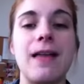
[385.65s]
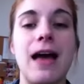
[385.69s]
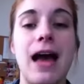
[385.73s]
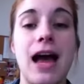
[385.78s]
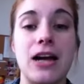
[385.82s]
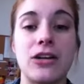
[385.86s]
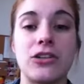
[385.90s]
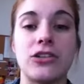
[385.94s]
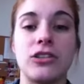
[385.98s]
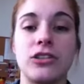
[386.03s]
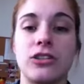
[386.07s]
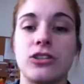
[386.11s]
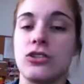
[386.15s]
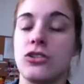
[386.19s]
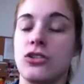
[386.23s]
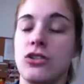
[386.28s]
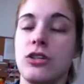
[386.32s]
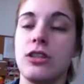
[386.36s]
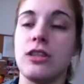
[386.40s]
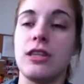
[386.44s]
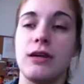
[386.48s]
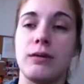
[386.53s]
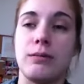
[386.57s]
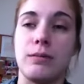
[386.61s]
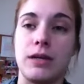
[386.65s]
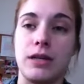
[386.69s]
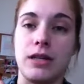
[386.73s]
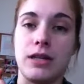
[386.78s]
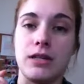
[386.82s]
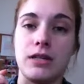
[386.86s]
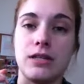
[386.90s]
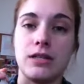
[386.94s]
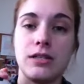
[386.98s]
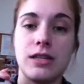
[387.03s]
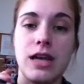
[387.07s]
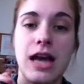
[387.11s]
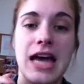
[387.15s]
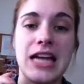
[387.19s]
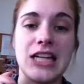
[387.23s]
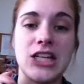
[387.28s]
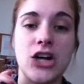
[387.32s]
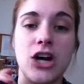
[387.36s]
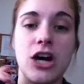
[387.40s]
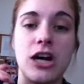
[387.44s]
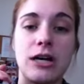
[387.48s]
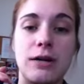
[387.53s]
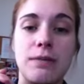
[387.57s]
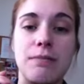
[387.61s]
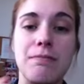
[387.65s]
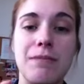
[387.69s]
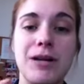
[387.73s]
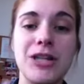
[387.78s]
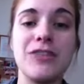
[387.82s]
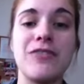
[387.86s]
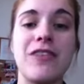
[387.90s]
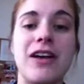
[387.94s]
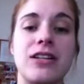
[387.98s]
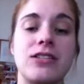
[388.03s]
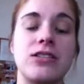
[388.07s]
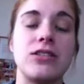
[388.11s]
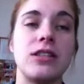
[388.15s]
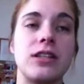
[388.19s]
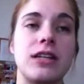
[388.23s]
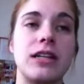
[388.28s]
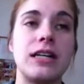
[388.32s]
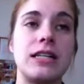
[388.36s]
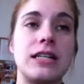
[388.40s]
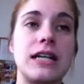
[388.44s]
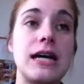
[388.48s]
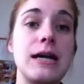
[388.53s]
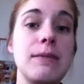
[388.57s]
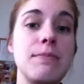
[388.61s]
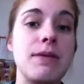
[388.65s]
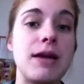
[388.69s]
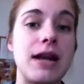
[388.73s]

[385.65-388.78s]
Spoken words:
Actually, this is a good thing because I talk much faster than I type,